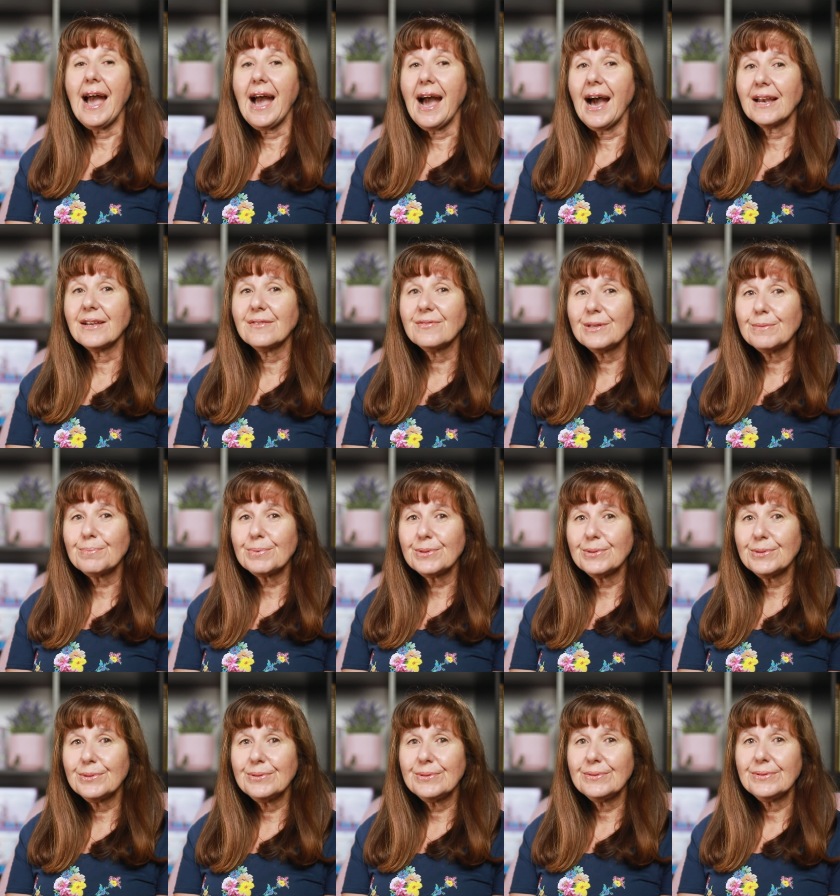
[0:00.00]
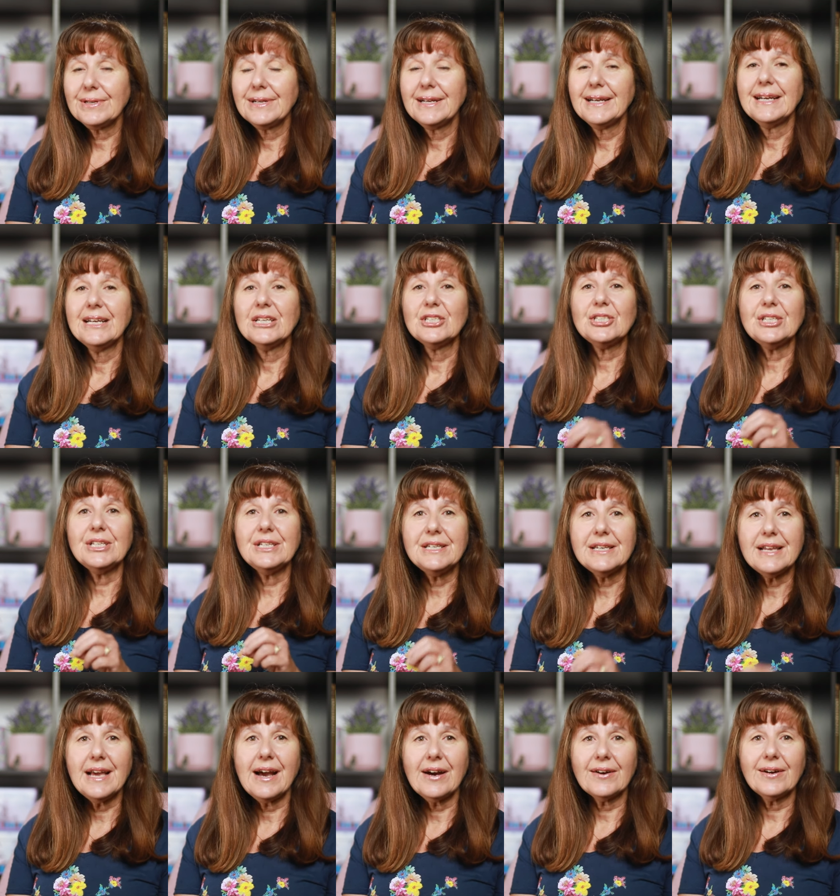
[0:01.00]
Out of the blue, she
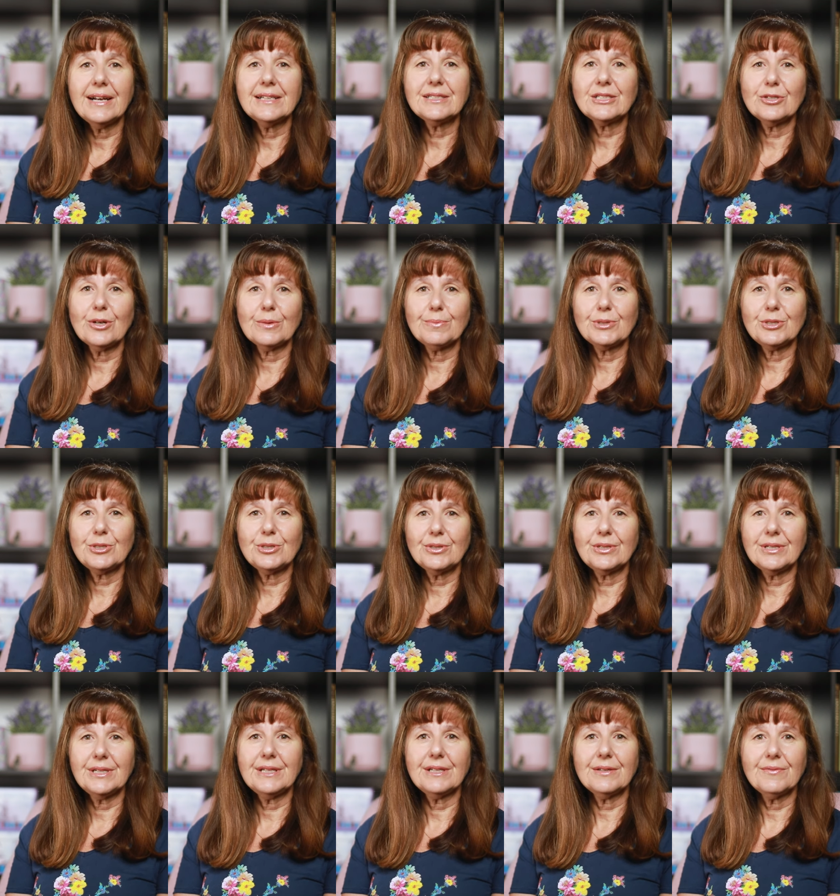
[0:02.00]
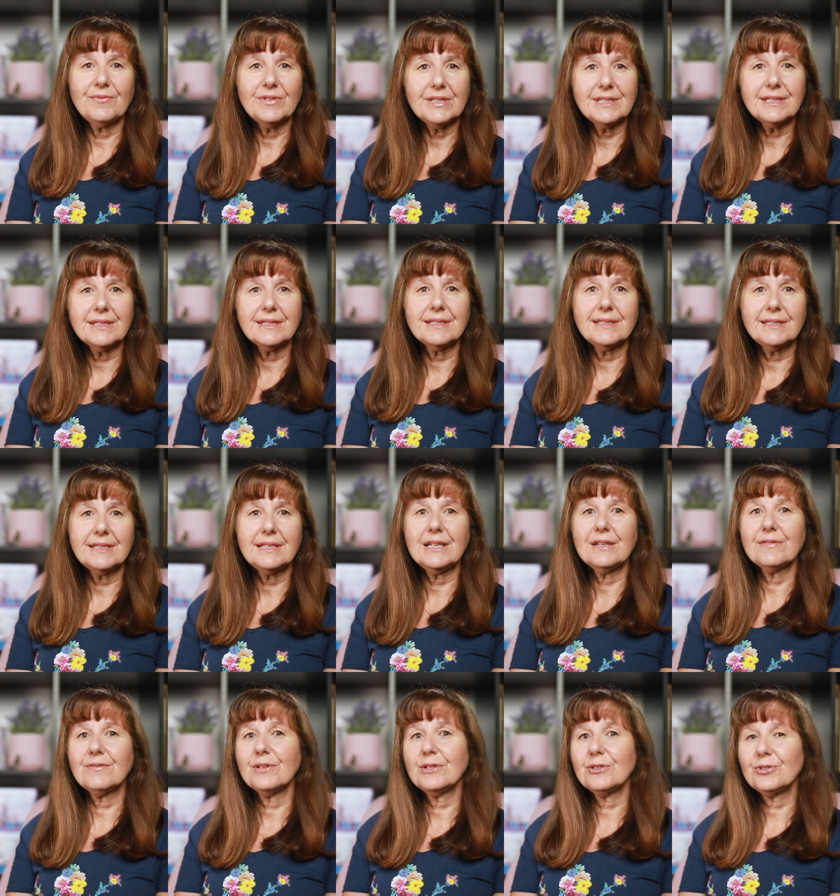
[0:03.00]
now has an opportunity to visit the city
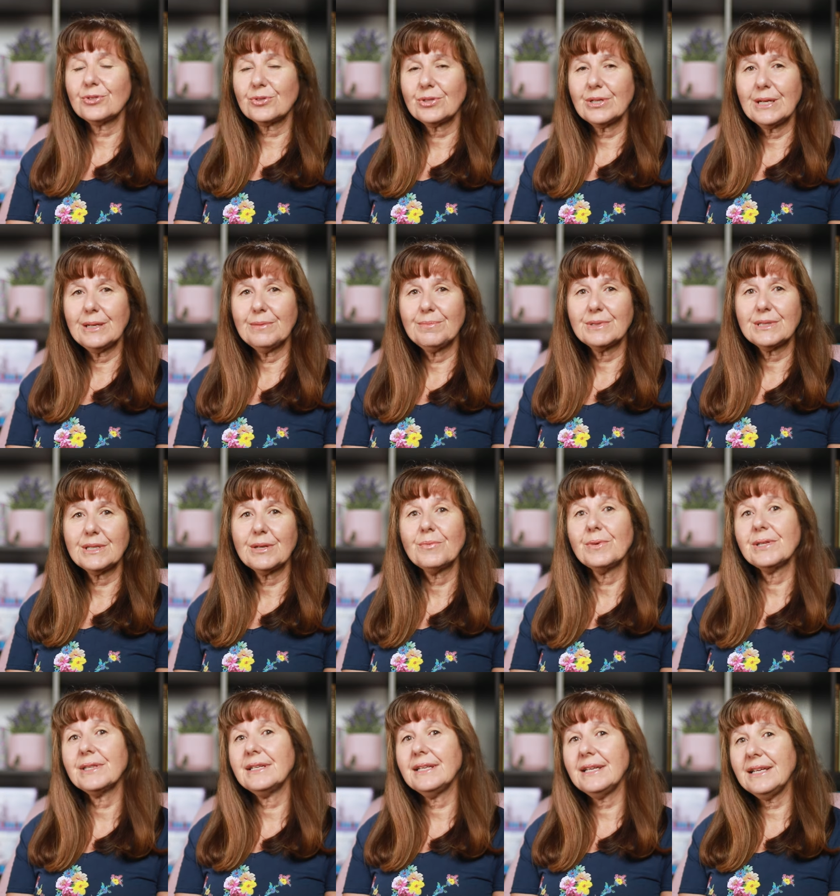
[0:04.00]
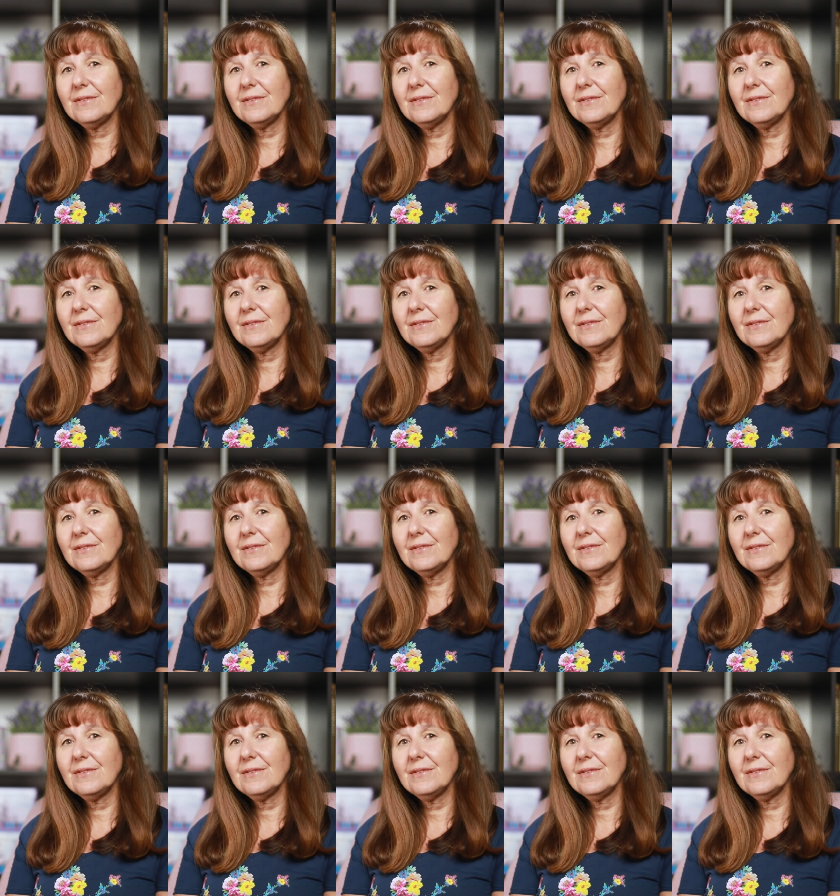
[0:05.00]
of her dreams with an